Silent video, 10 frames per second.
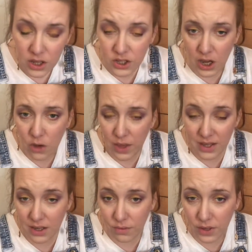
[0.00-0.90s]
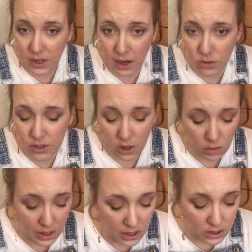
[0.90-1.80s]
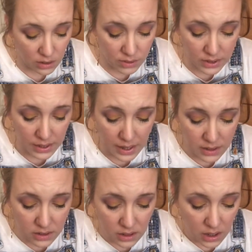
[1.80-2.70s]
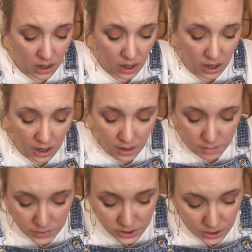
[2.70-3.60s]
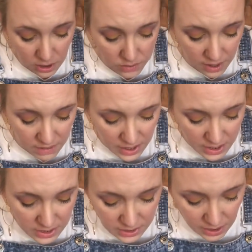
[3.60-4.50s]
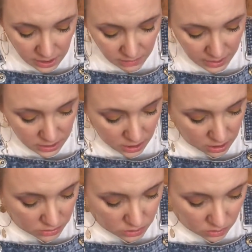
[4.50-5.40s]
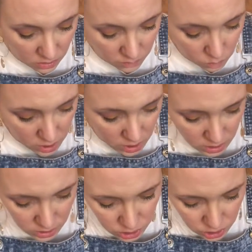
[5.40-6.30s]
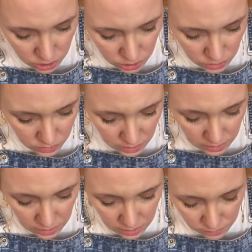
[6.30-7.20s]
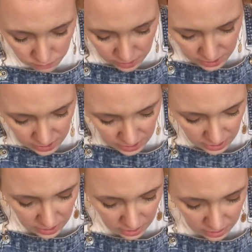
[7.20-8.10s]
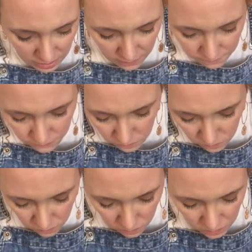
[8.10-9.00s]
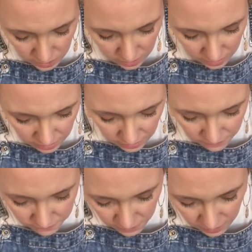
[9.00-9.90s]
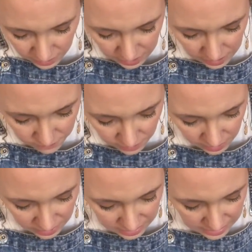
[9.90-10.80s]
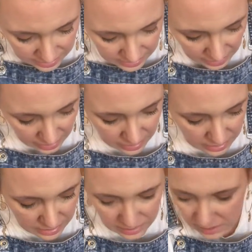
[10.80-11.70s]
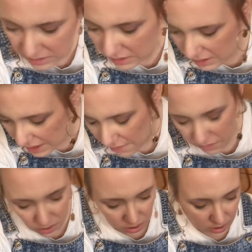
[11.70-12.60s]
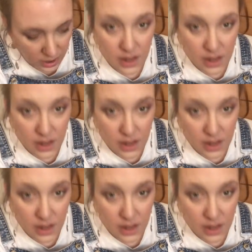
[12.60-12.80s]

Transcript: So that's something else I'll let you know at the end. So there is a grand total of 1, 2, 3, 4, 5, 6, 7.